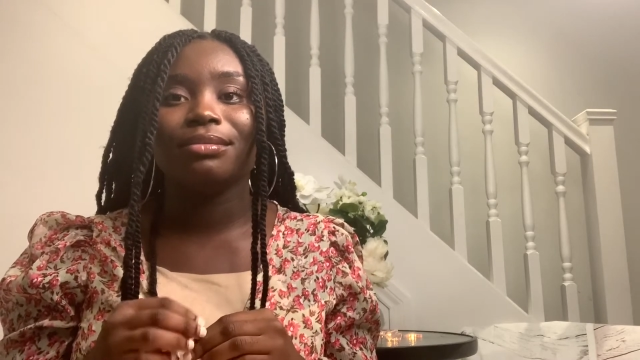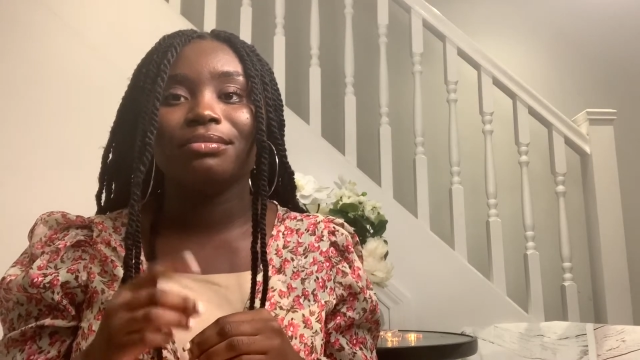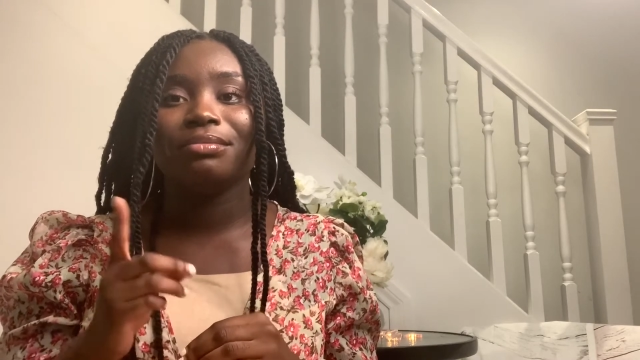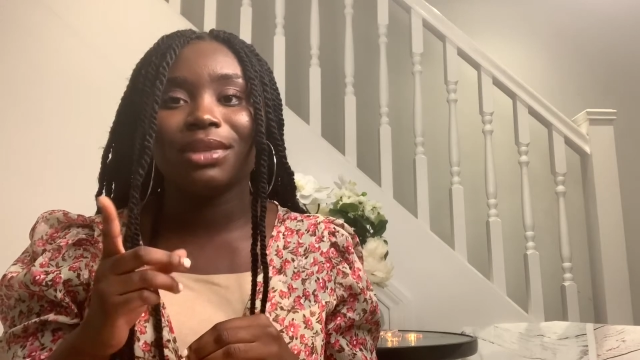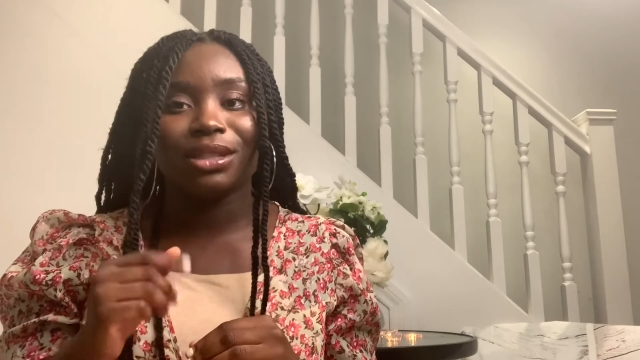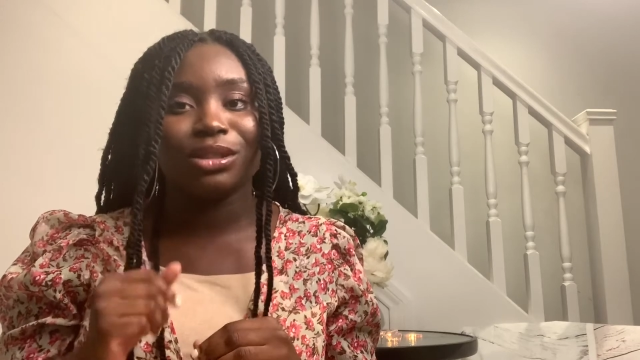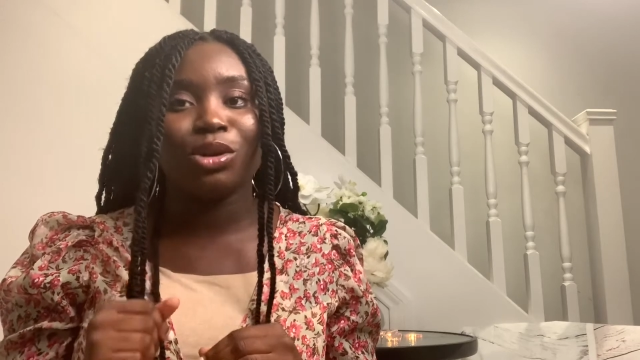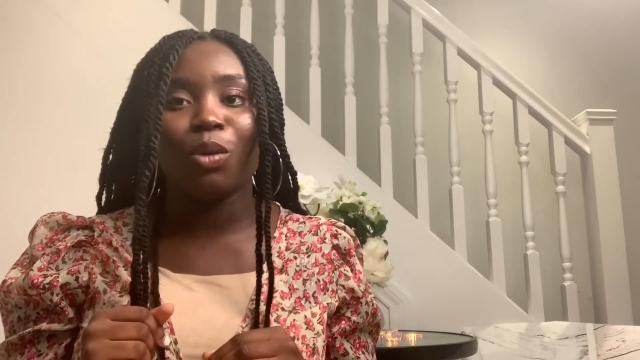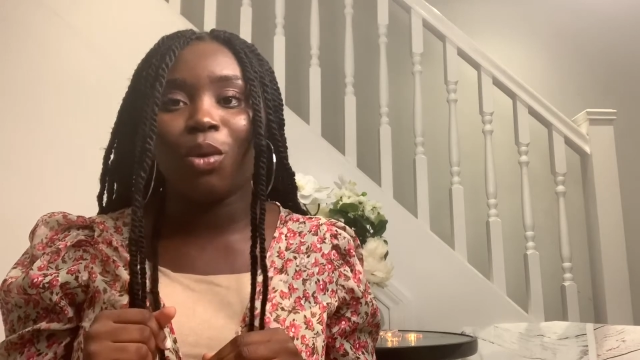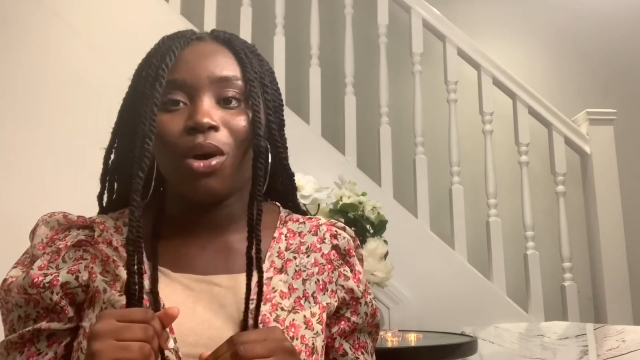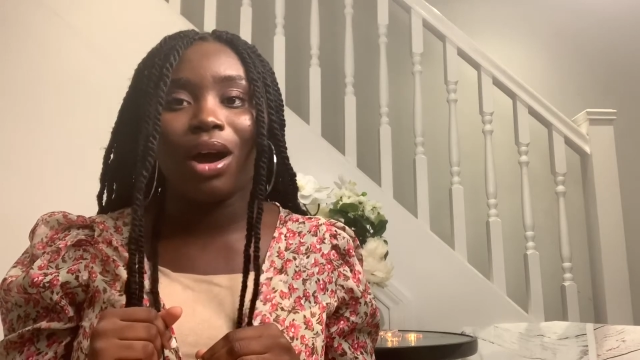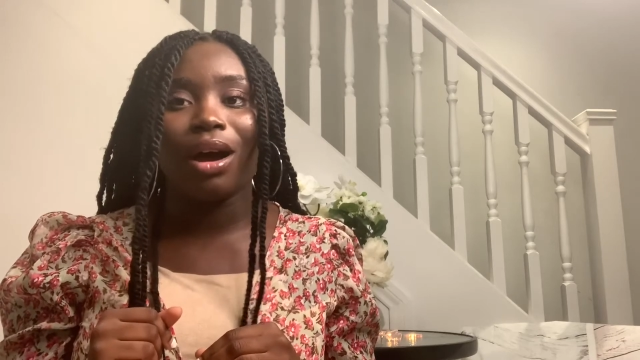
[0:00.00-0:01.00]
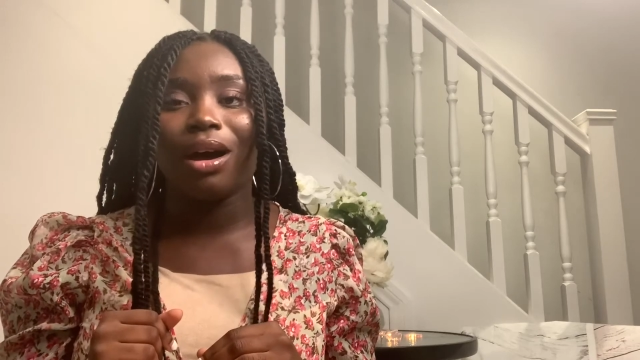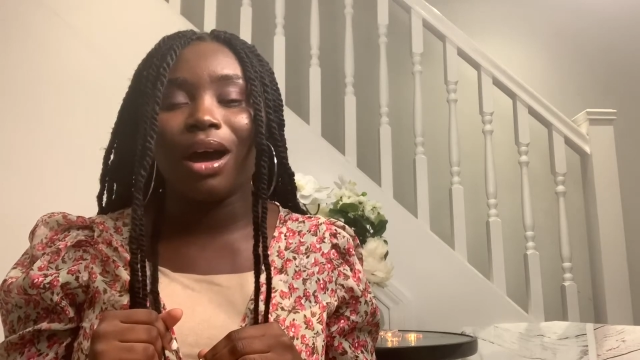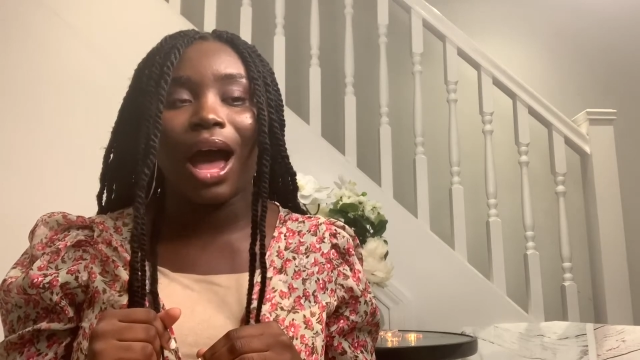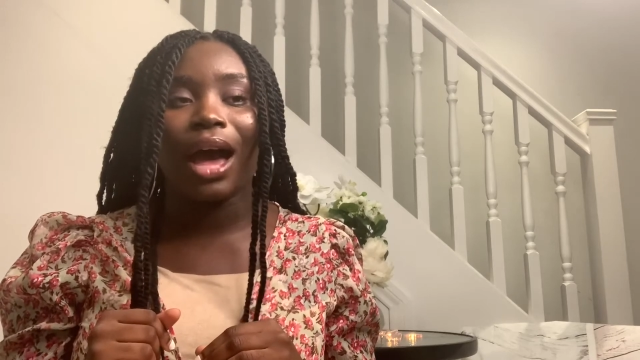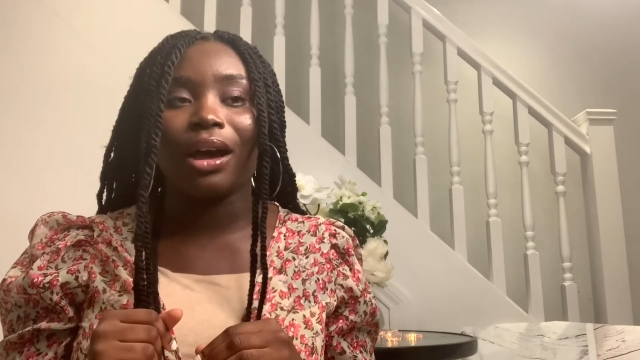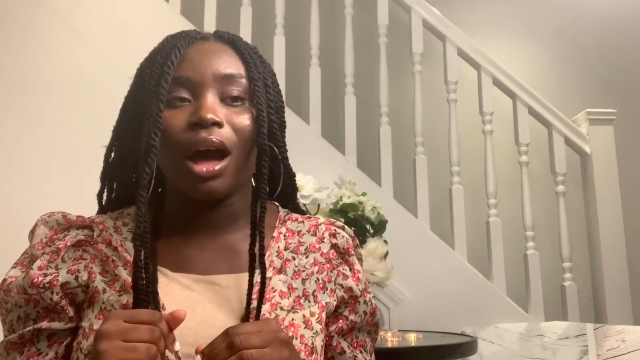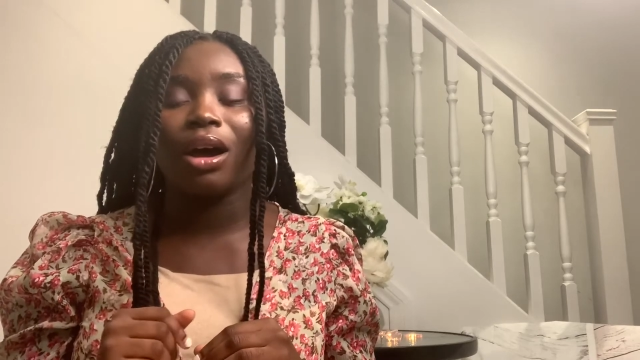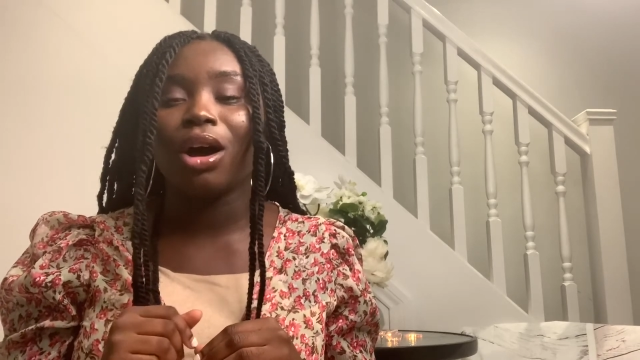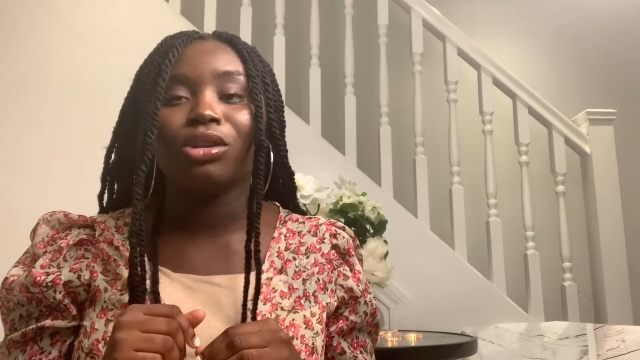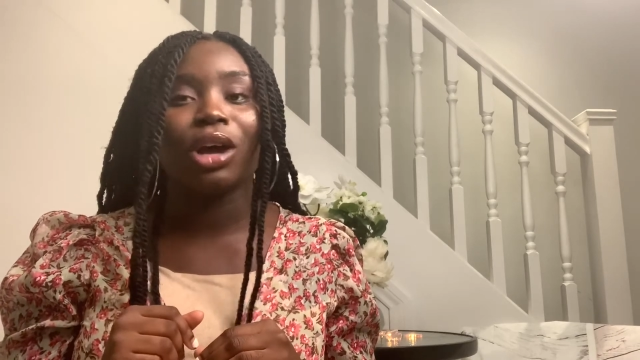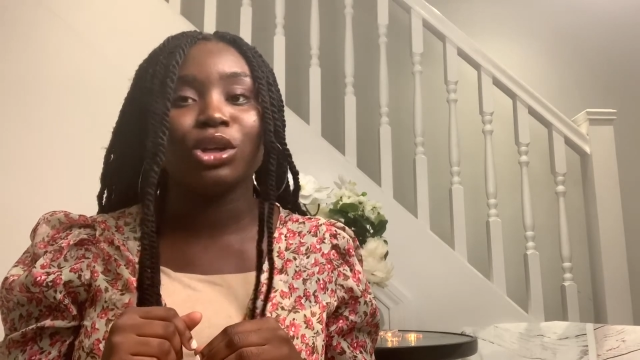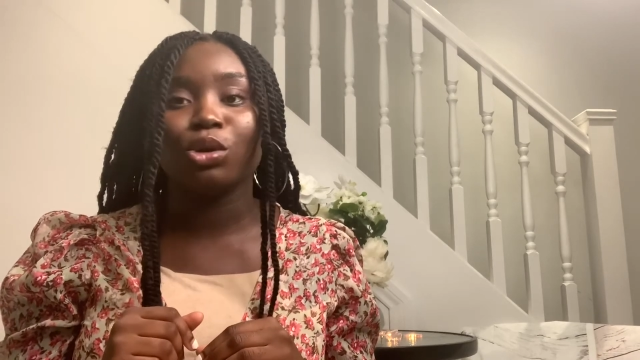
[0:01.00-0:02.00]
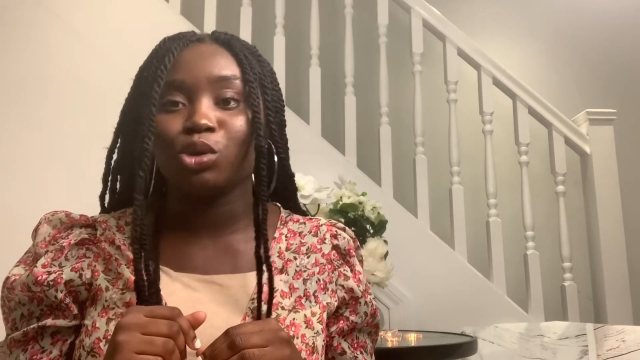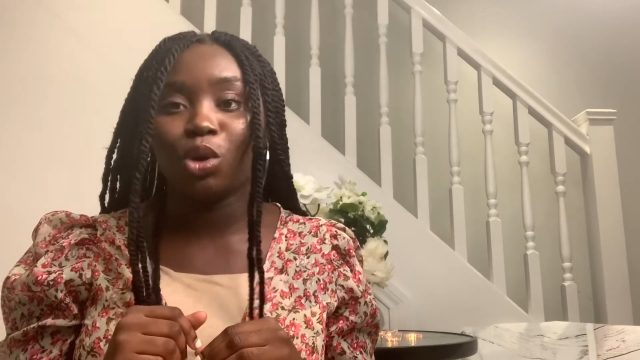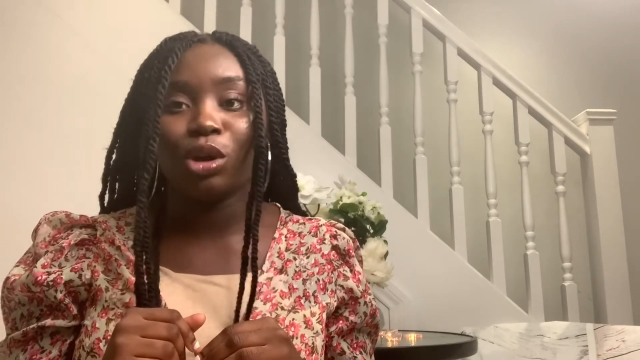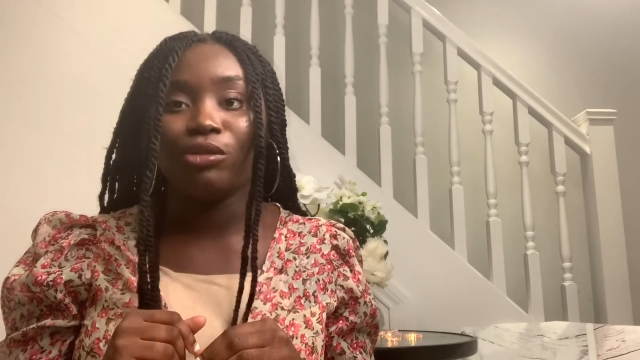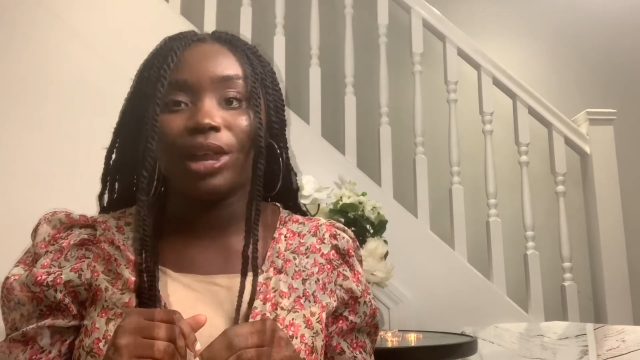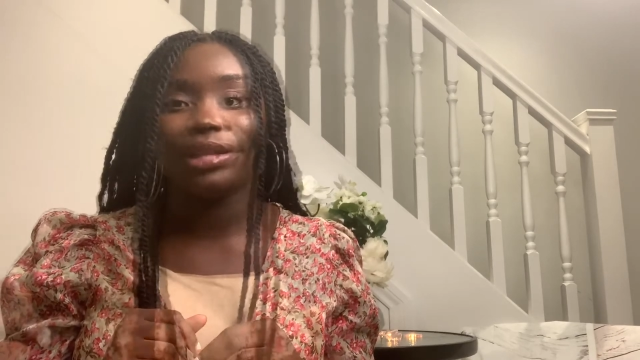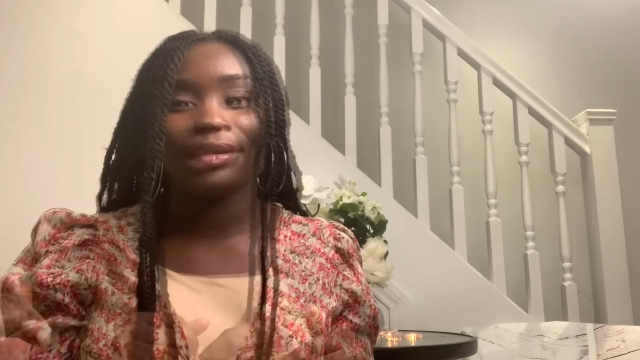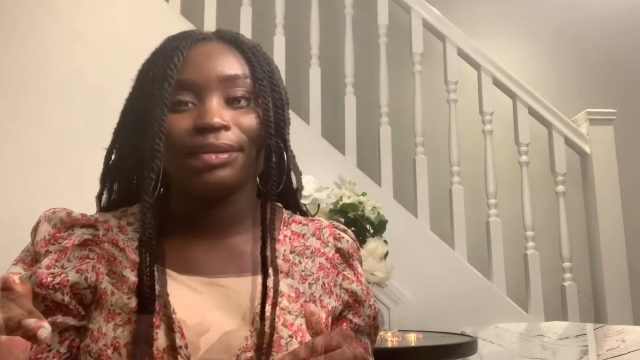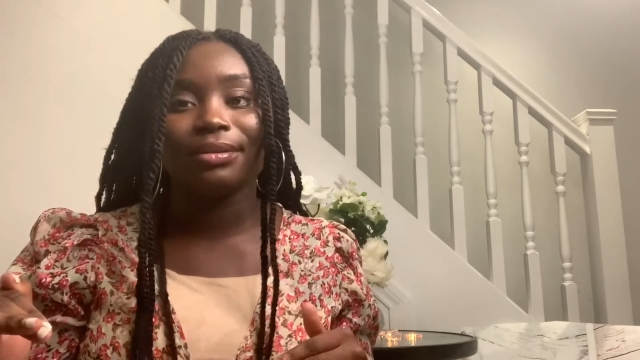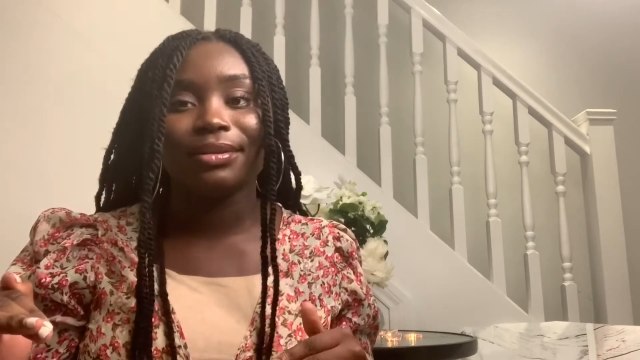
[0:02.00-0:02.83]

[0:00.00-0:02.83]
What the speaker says: this is not what I don't tolerate this.